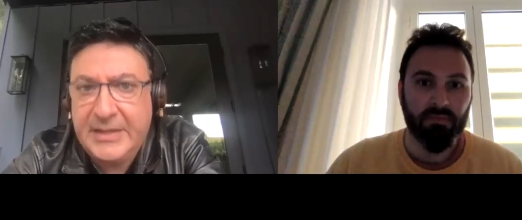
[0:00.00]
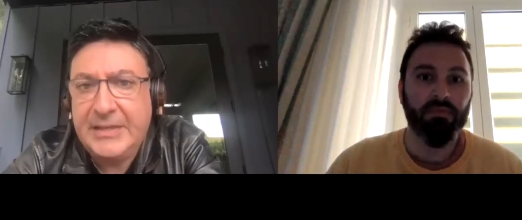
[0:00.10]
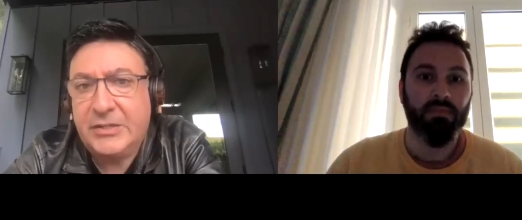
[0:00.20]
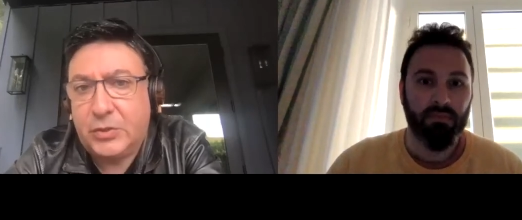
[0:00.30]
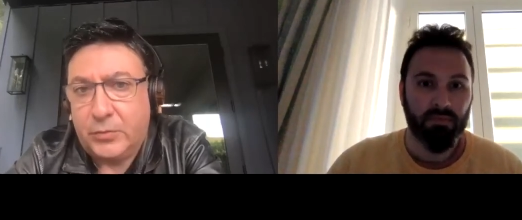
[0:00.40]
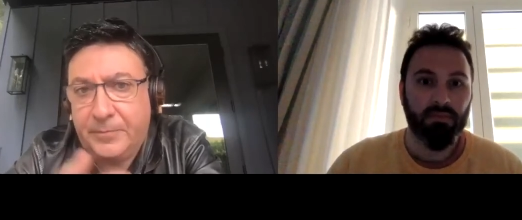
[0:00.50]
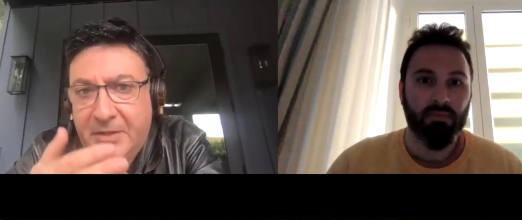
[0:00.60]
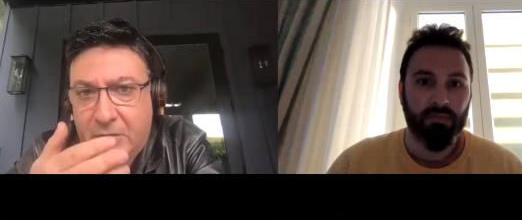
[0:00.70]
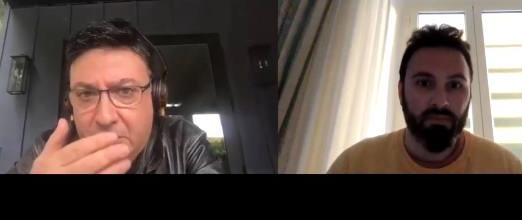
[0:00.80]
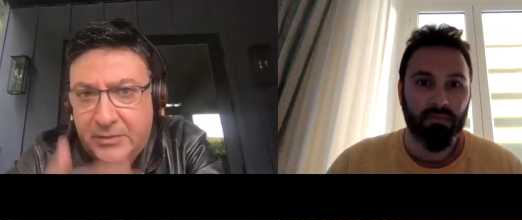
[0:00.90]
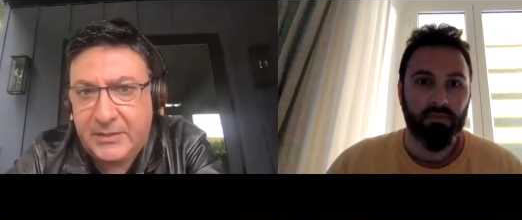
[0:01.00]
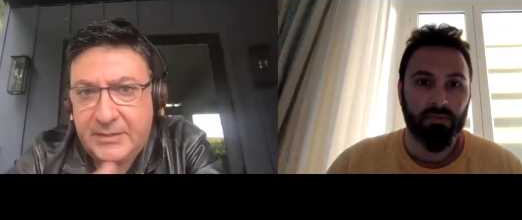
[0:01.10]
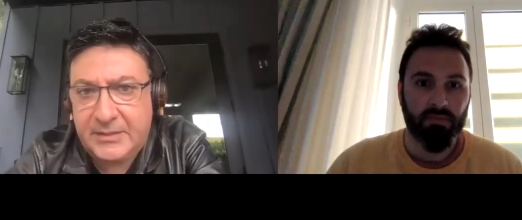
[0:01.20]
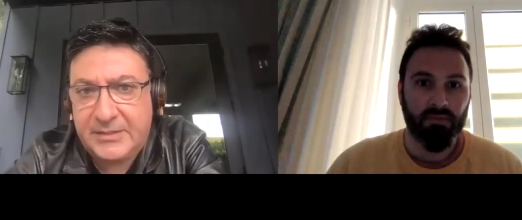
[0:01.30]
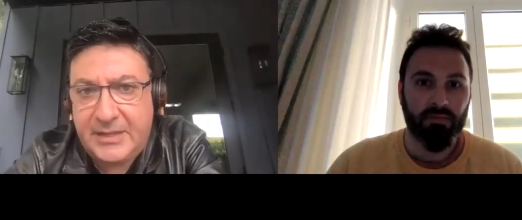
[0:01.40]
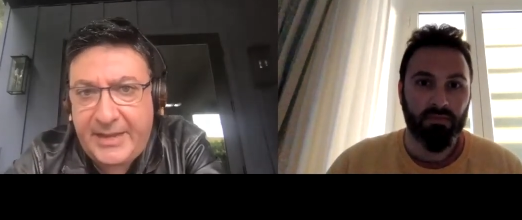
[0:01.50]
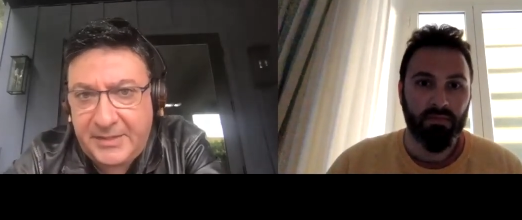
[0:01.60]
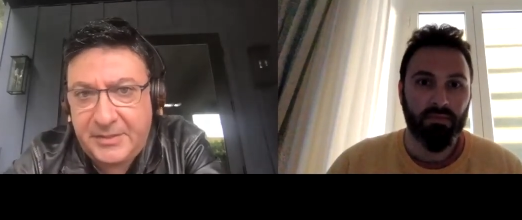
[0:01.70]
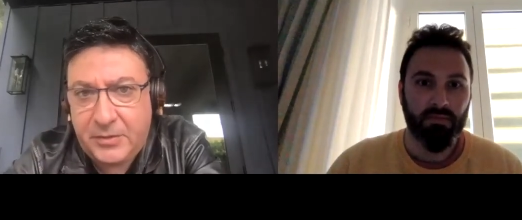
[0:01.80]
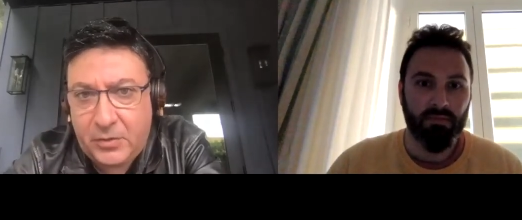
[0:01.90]
Speaker 1: So Kirk Douglas in Ace
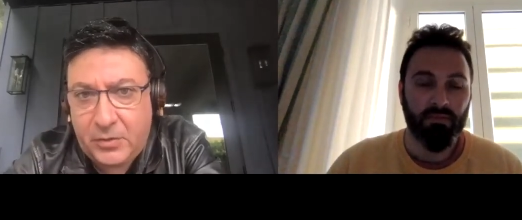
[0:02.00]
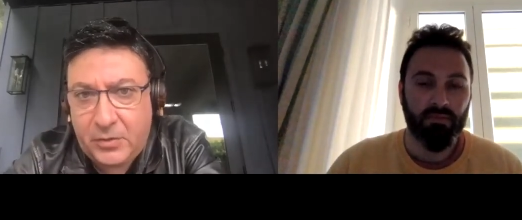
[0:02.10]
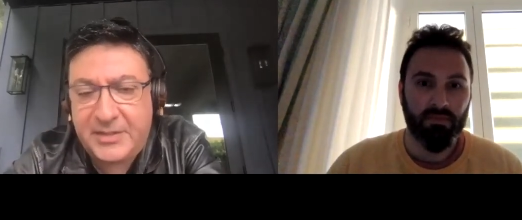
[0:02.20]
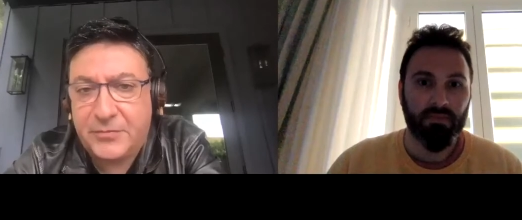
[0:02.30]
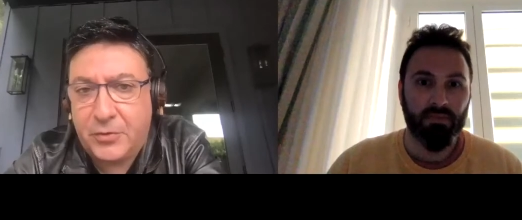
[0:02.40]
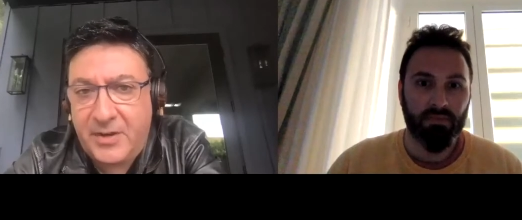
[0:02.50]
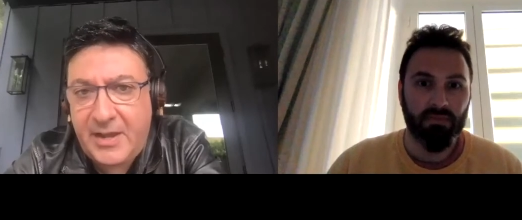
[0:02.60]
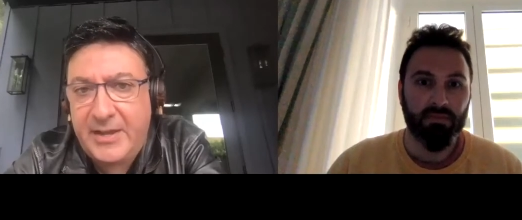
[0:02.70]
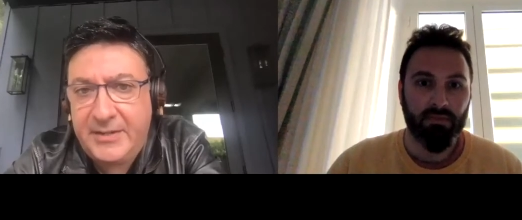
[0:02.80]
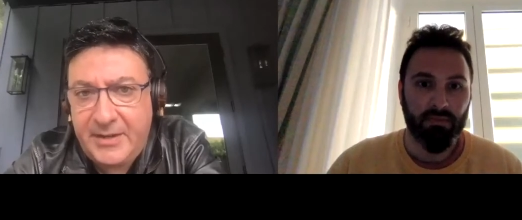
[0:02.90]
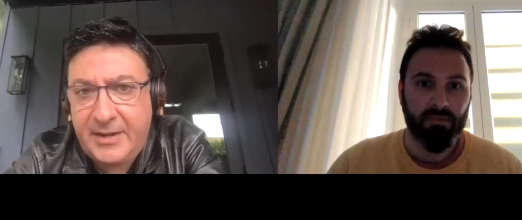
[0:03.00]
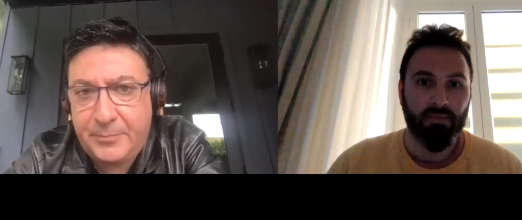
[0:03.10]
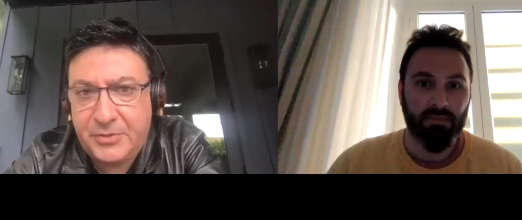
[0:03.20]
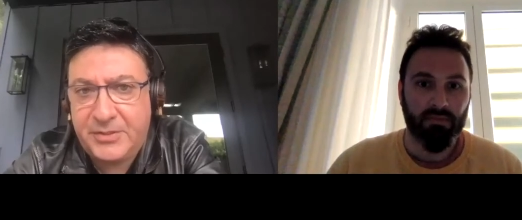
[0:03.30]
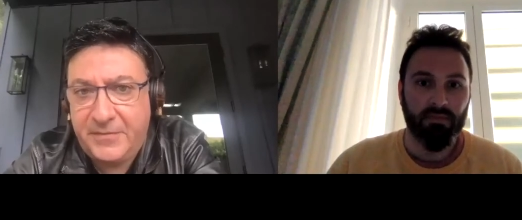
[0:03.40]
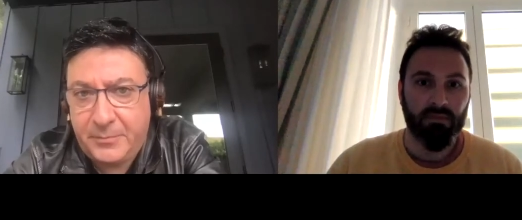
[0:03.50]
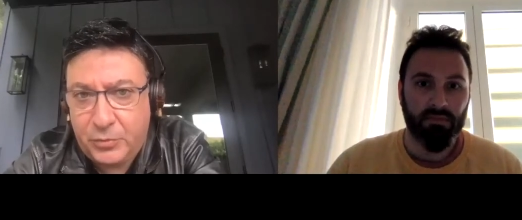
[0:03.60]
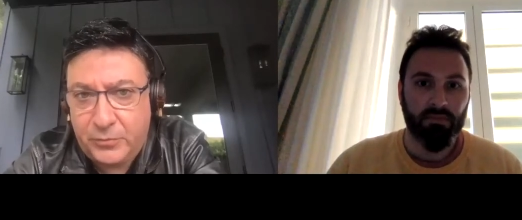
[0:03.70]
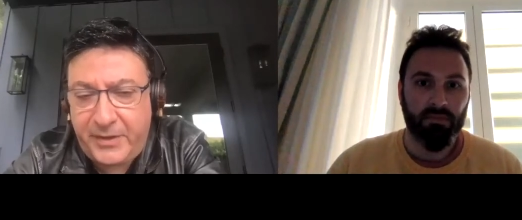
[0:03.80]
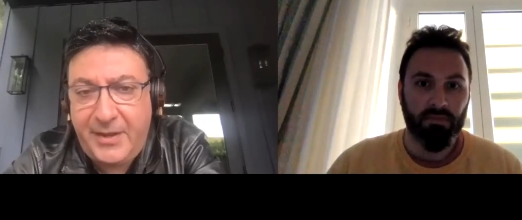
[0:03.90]
in the Hole is, for 99% of the
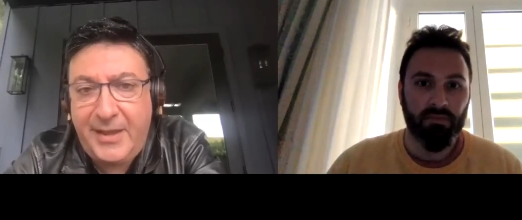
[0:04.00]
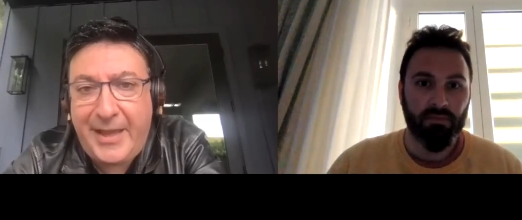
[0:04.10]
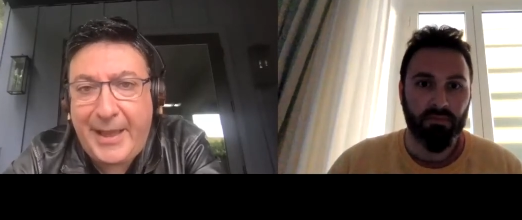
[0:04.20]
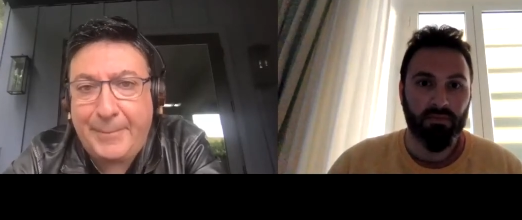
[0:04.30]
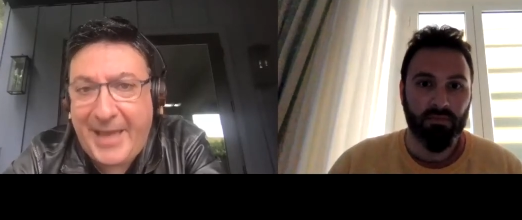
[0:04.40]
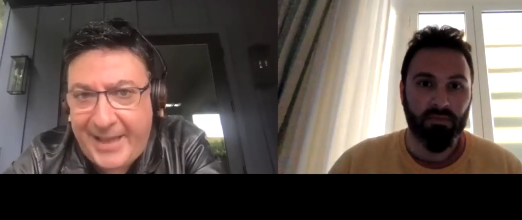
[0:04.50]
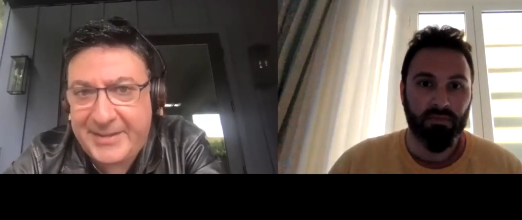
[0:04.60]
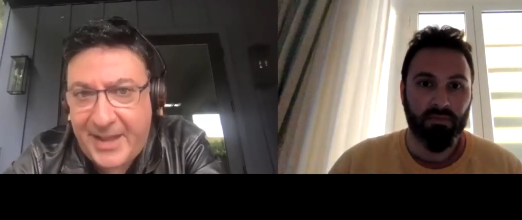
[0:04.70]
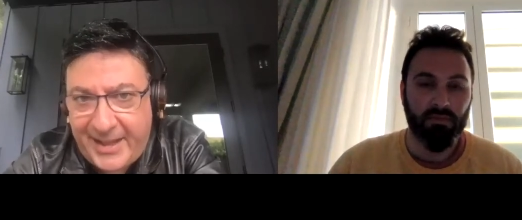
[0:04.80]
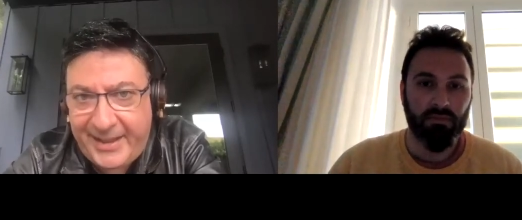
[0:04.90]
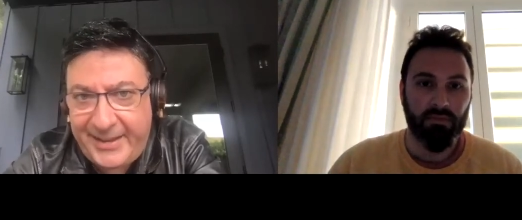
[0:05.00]
movie, a bad guy.